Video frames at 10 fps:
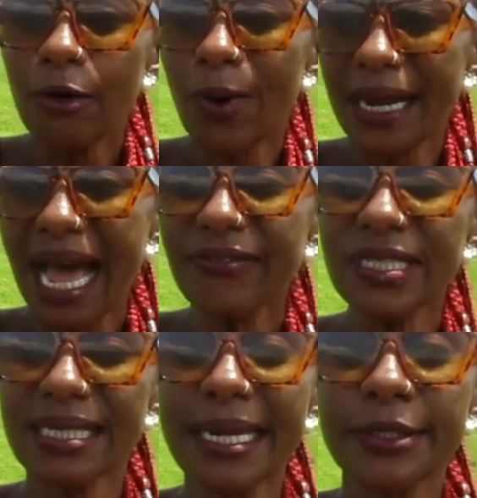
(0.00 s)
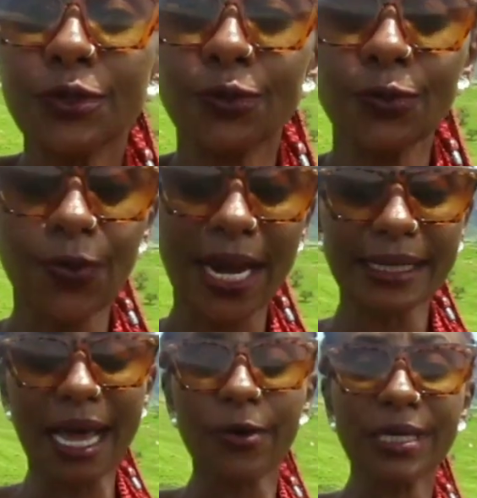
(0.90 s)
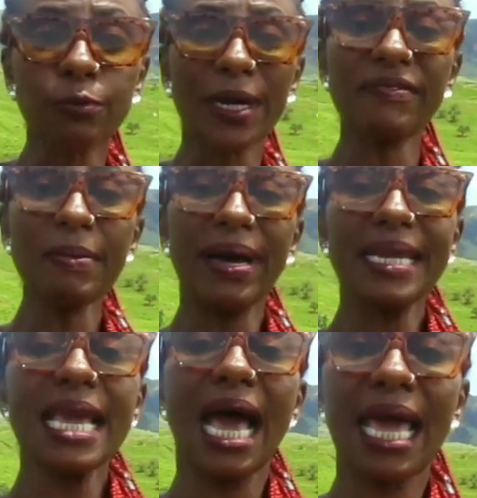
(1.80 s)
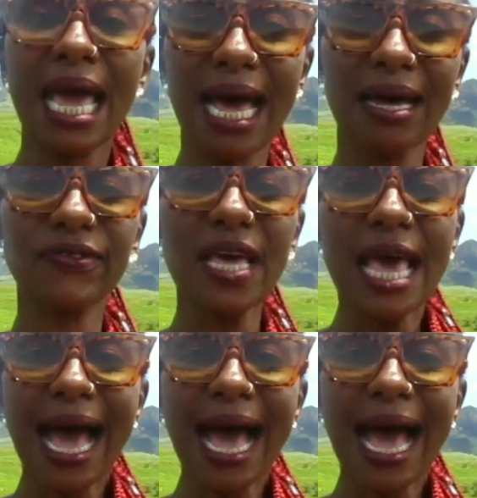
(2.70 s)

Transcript: What I've decided to do right now is whatever money I have,